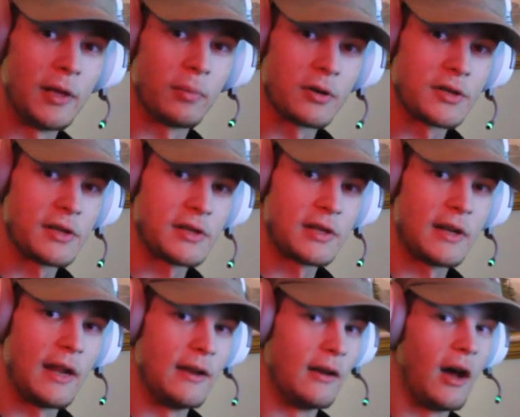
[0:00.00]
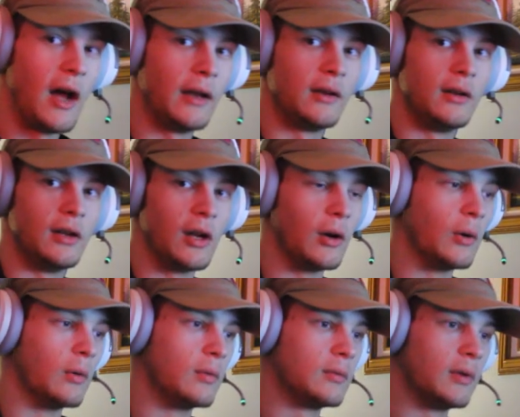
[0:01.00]
persistent and not,
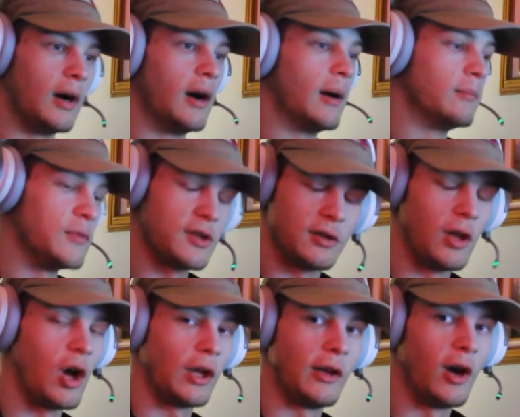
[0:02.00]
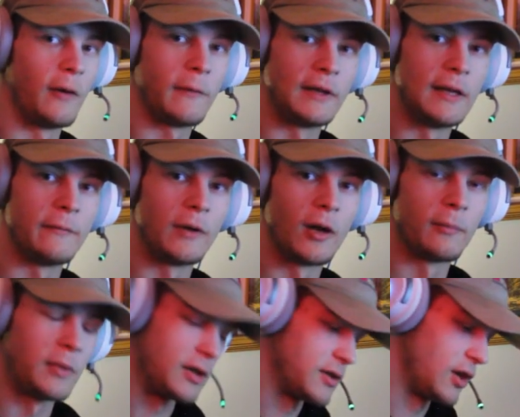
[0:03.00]
just logging off and giving
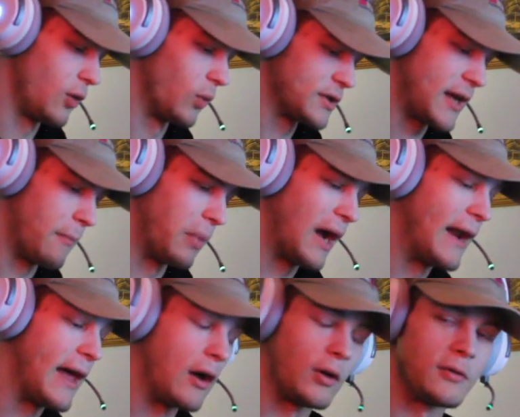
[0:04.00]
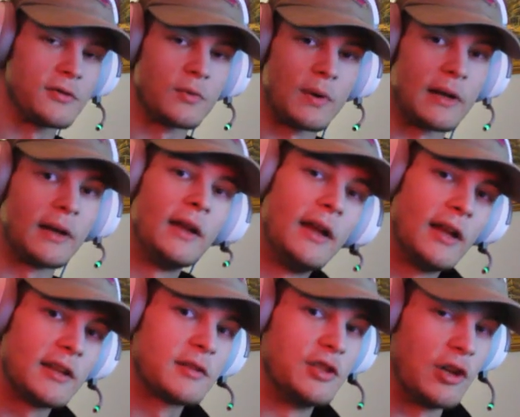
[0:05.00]
up, because, once that buy now goes away,
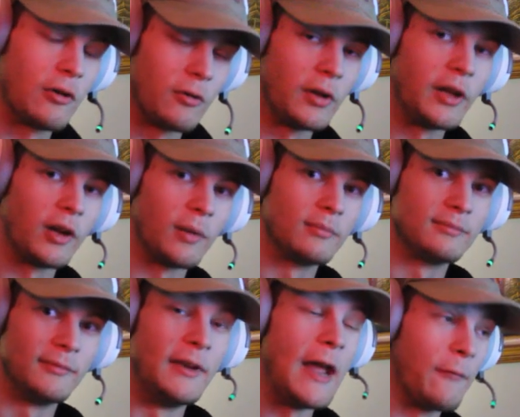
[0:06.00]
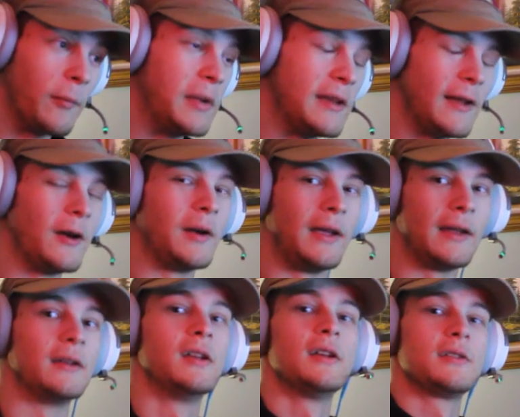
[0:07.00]
it's generally going to never be there
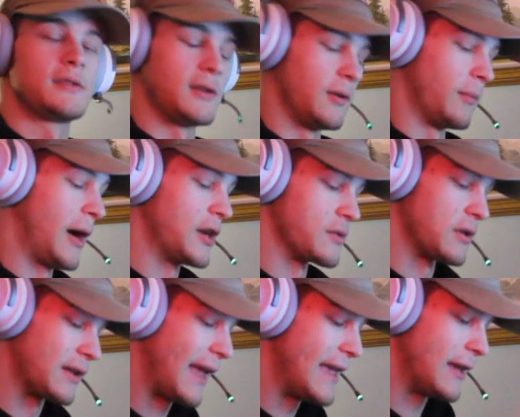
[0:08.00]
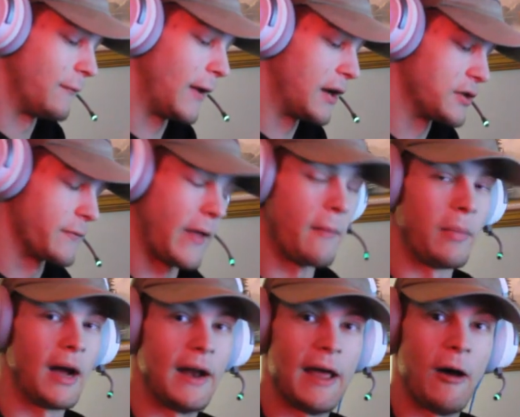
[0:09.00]
again. So might as well take advantage of that
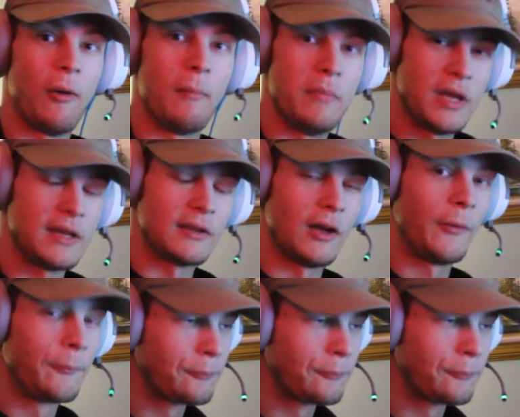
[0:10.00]
buy now being there.